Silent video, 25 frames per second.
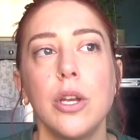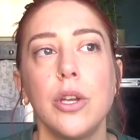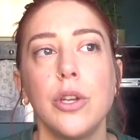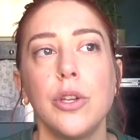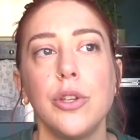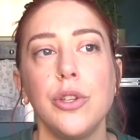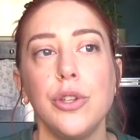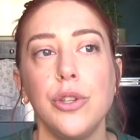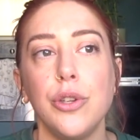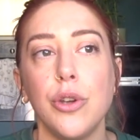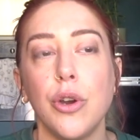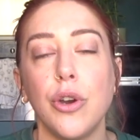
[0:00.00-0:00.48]

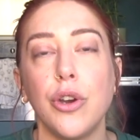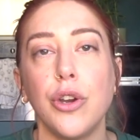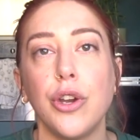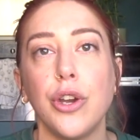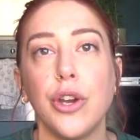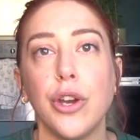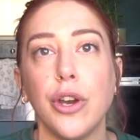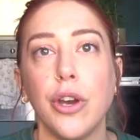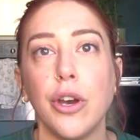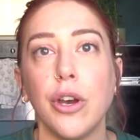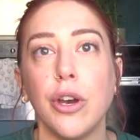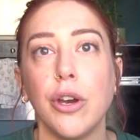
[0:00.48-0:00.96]

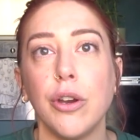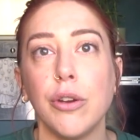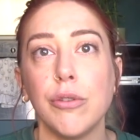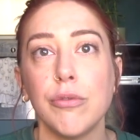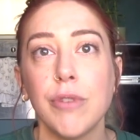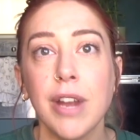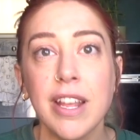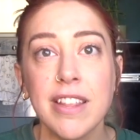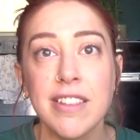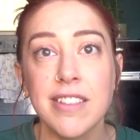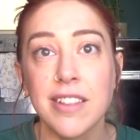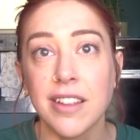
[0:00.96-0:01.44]
younger
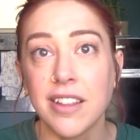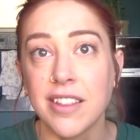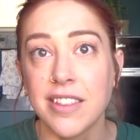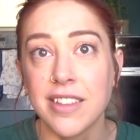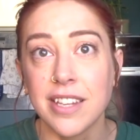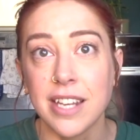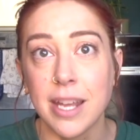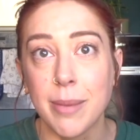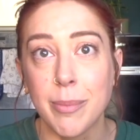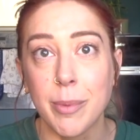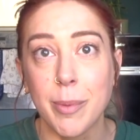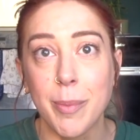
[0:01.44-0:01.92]
wrestlers and
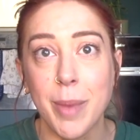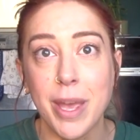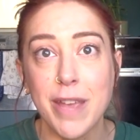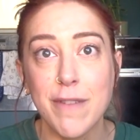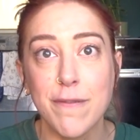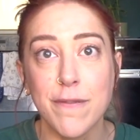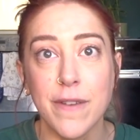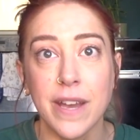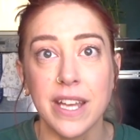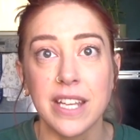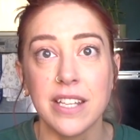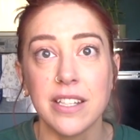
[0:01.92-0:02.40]
MMA
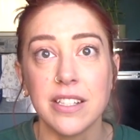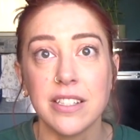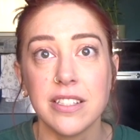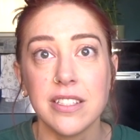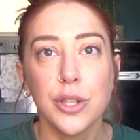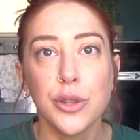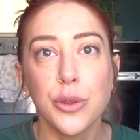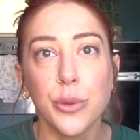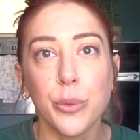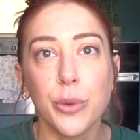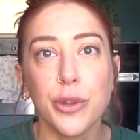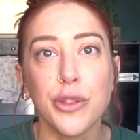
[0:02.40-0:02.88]
fighters,
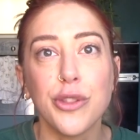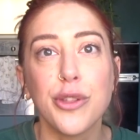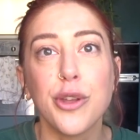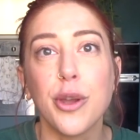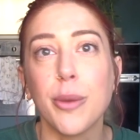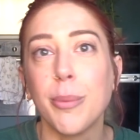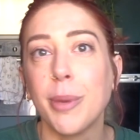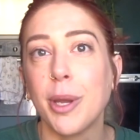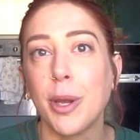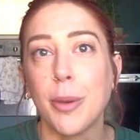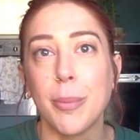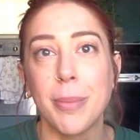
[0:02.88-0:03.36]
the ones
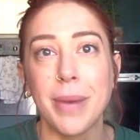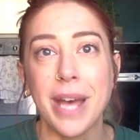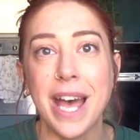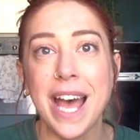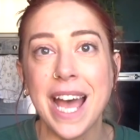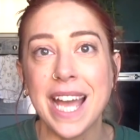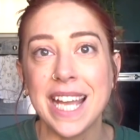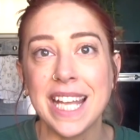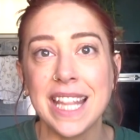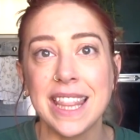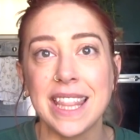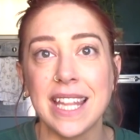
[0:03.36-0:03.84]
coming up
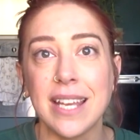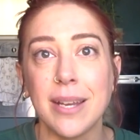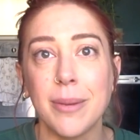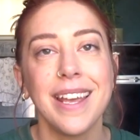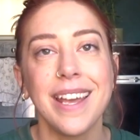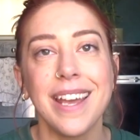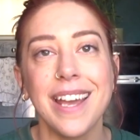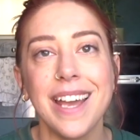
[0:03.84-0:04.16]
behind them.